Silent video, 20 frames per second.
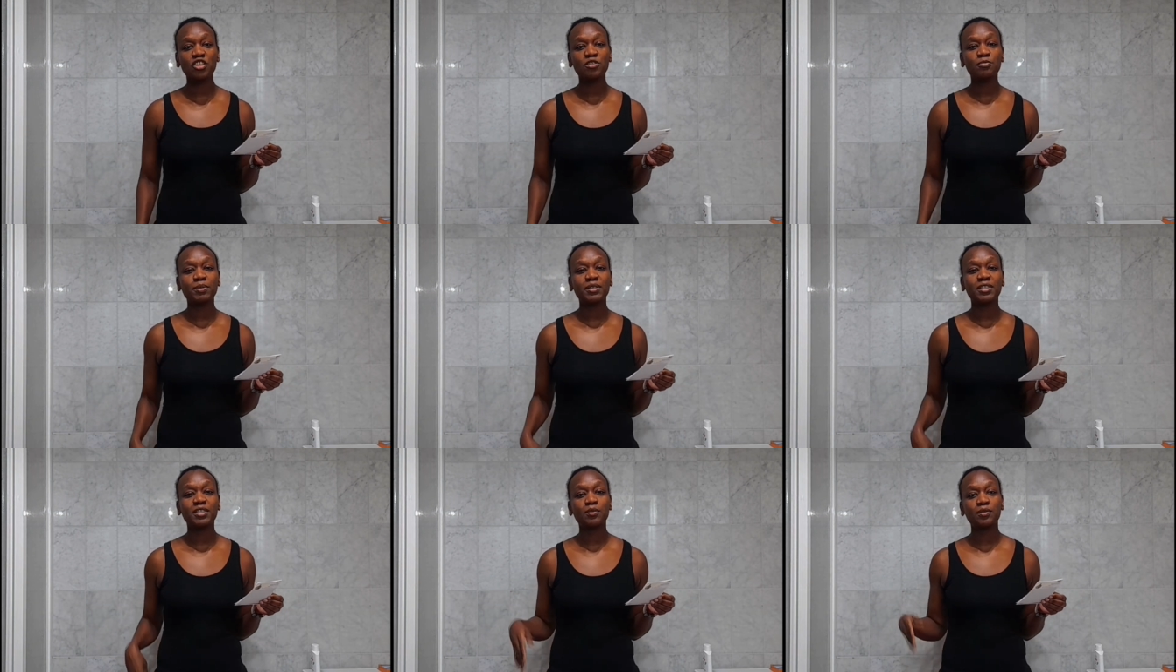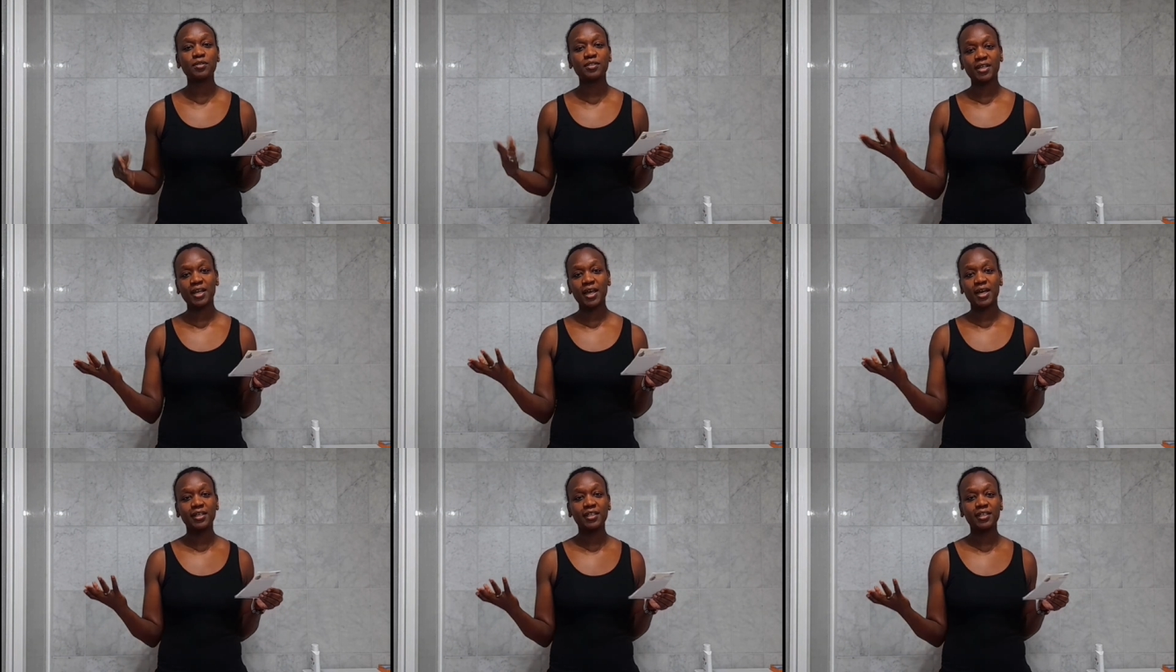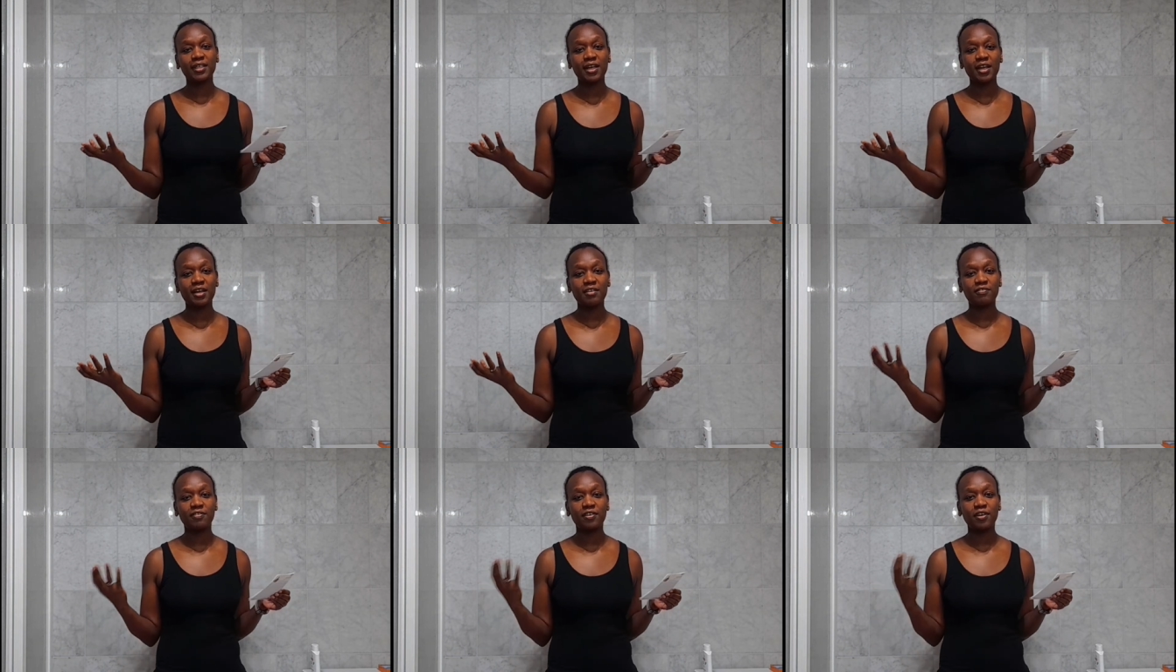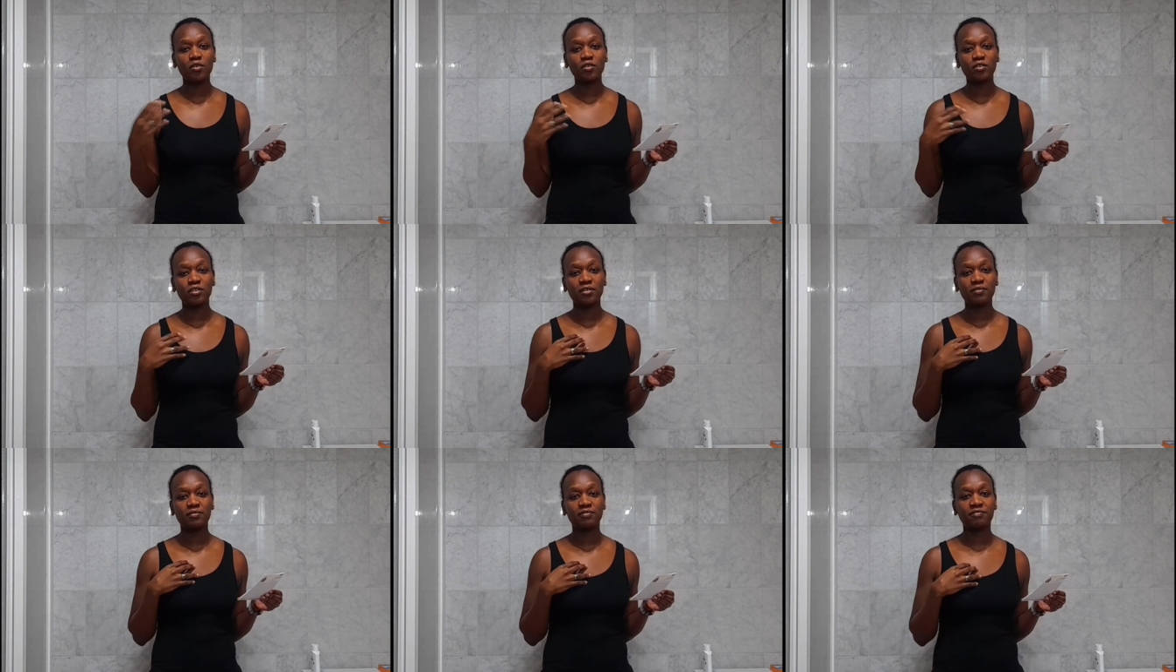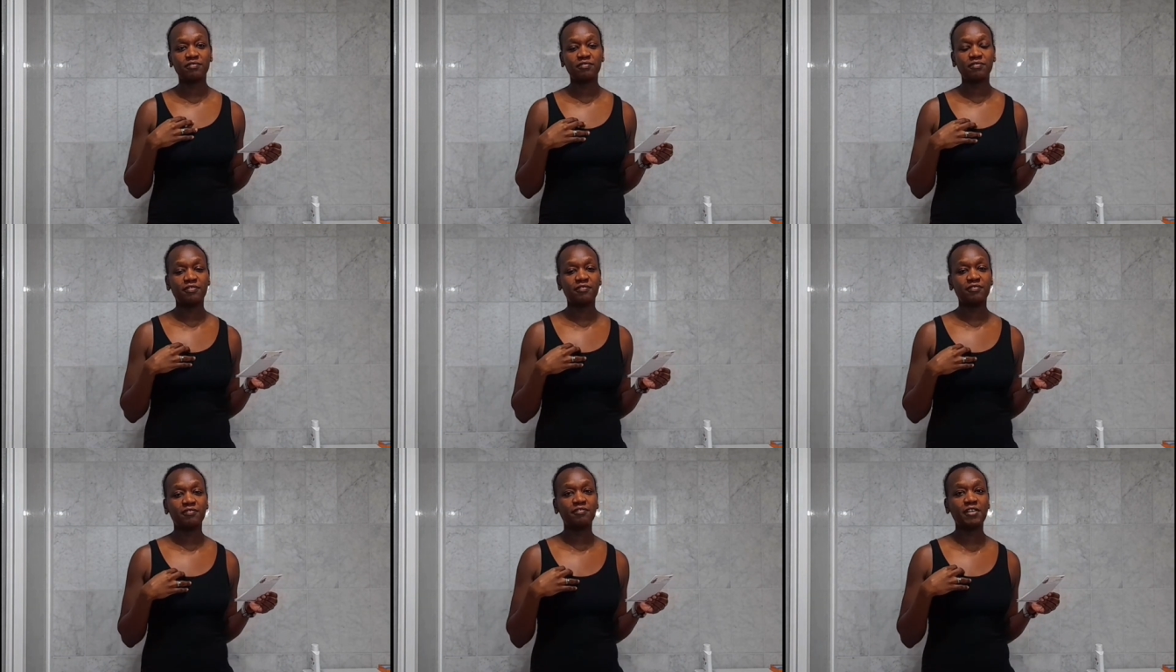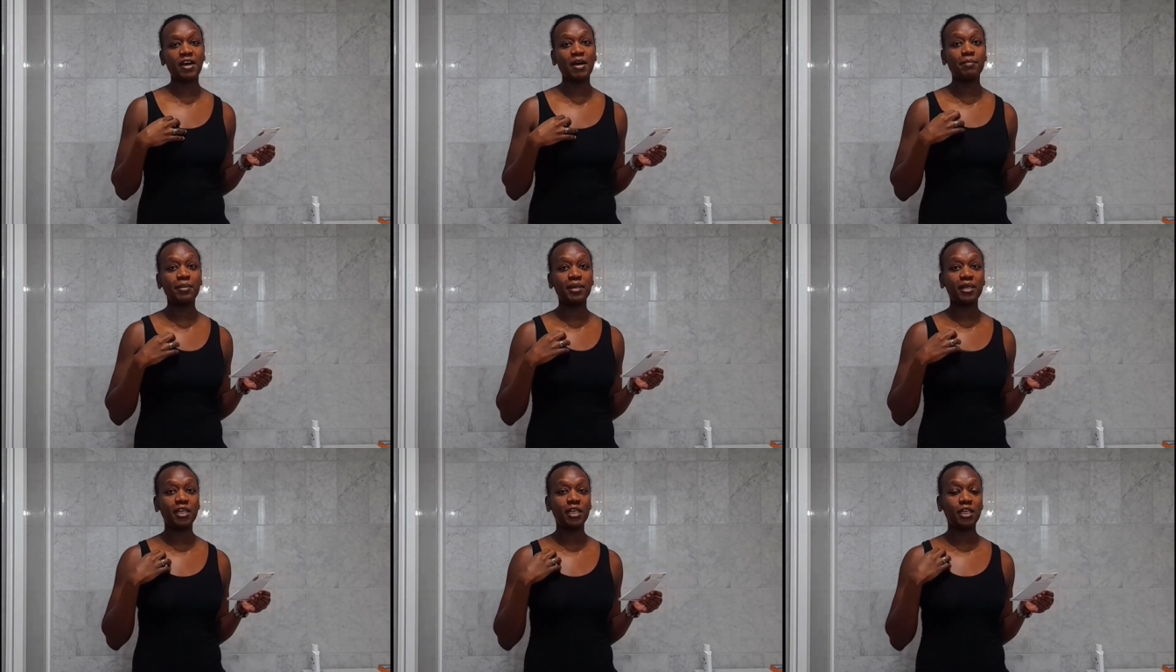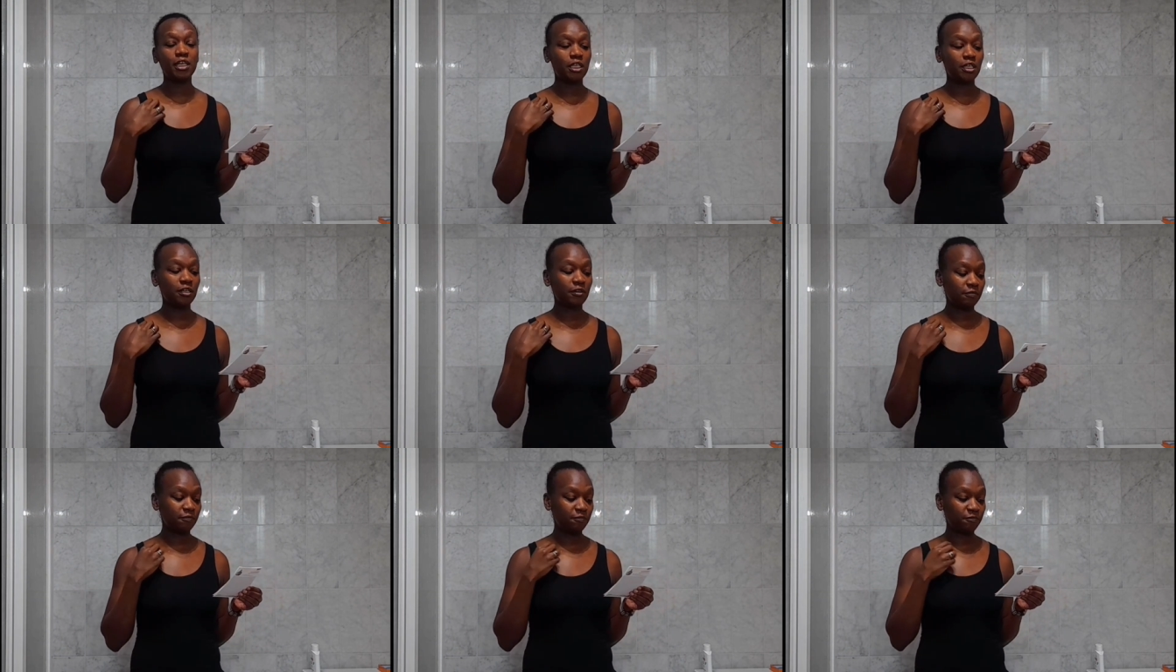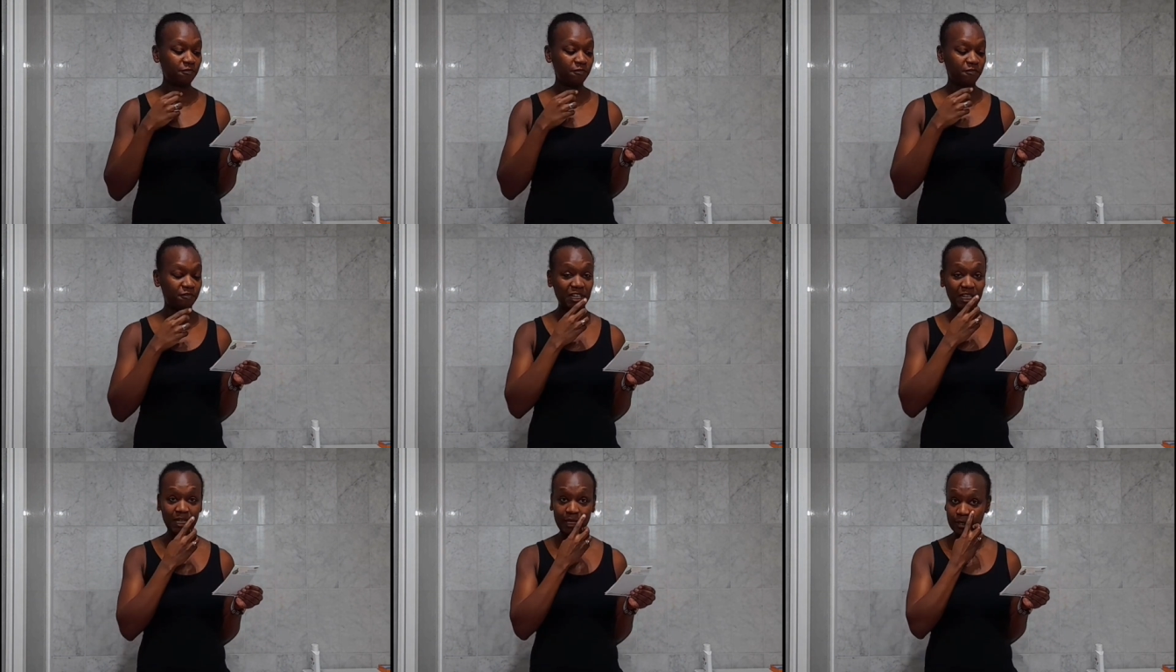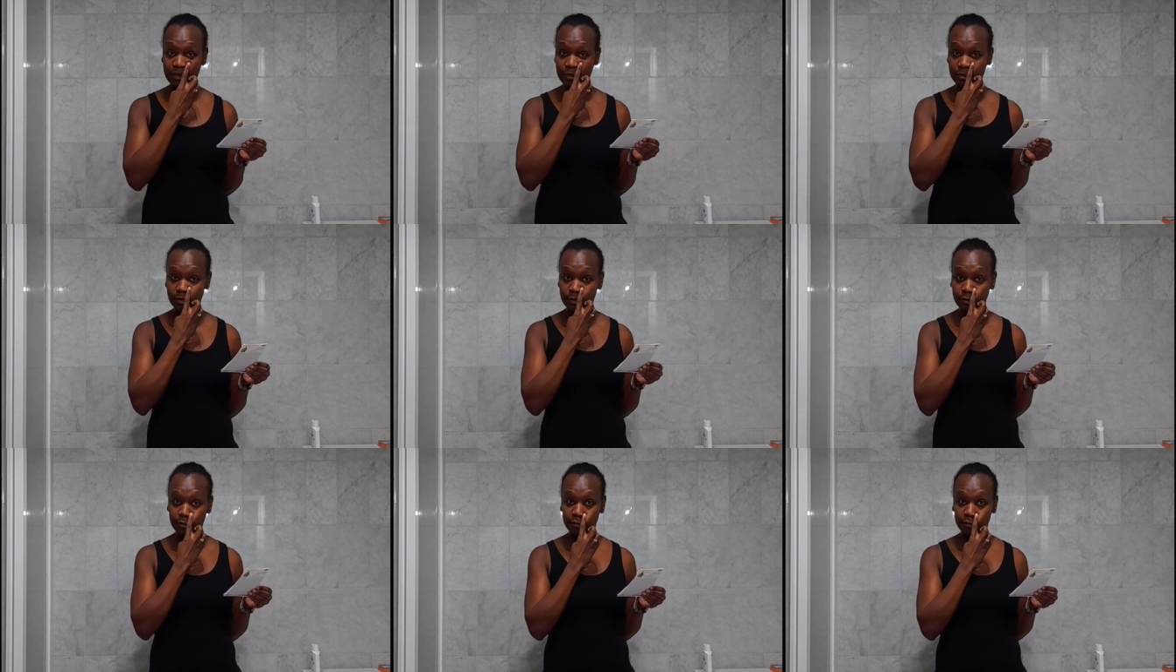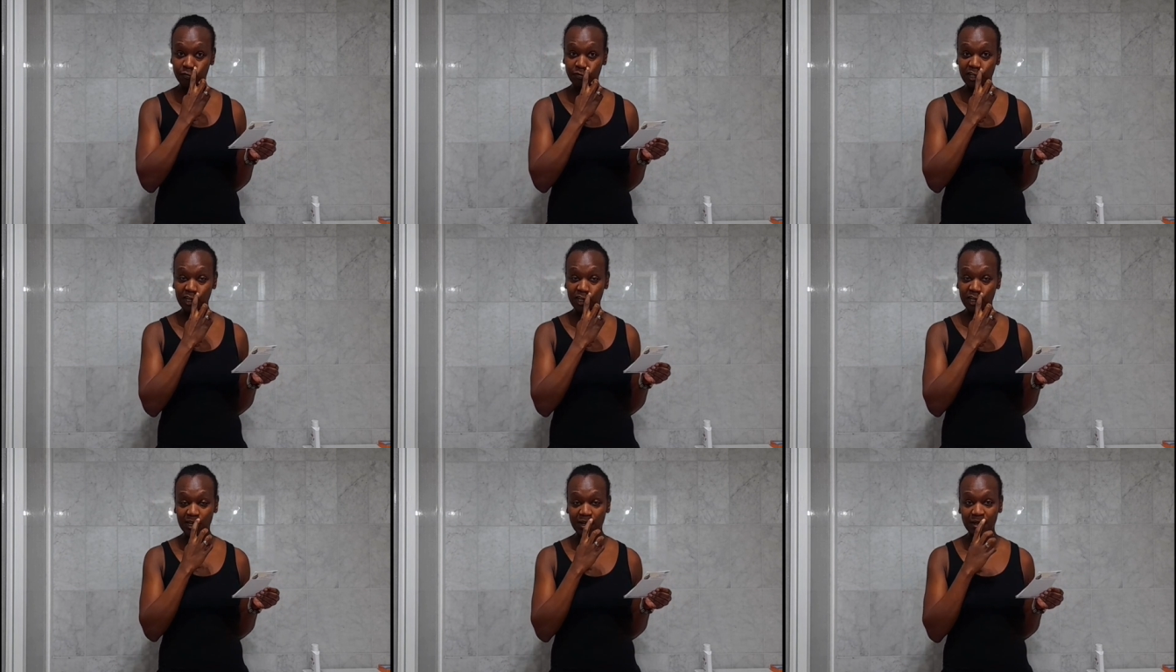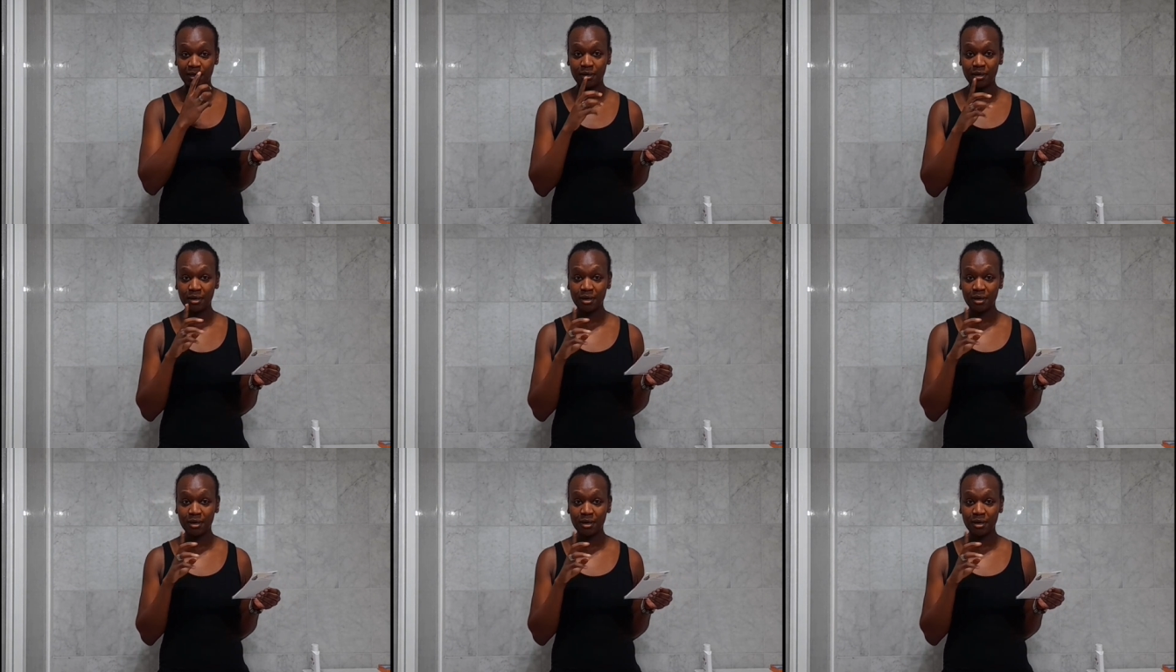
But I was lucky enough, I got a family in Wien, uh, Vienna.